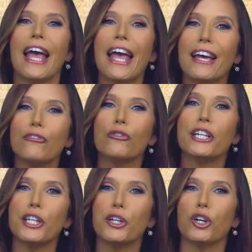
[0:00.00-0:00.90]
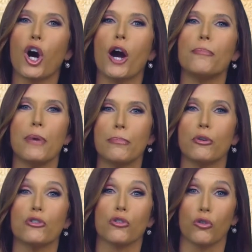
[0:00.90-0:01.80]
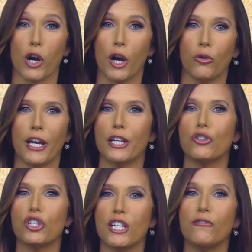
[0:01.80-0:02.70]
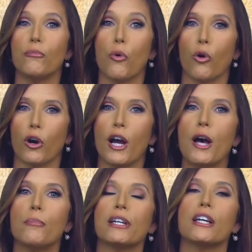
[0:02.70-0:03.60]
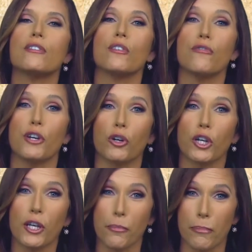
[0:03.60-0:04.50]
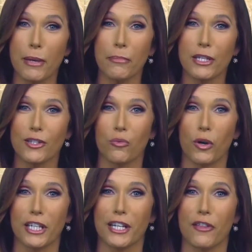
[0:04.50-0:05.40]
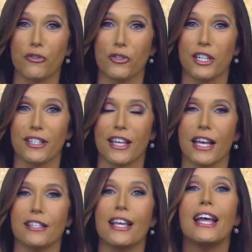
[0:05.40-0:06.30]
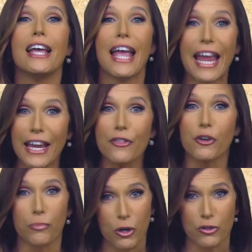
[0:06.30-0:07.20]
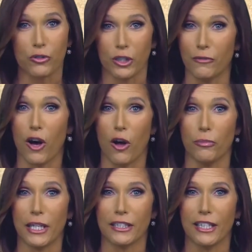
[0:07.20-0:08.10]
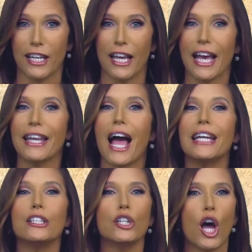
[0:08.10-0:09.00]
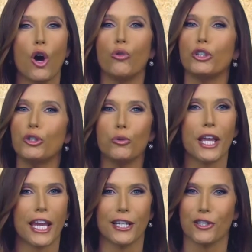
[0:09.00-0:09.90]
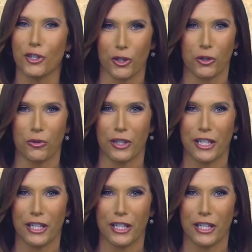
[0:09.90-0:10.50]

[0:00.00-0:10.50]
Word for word: Every year, our members grow and achieve more because of their commitment to one another's success and their personal involvement. And I know you can too.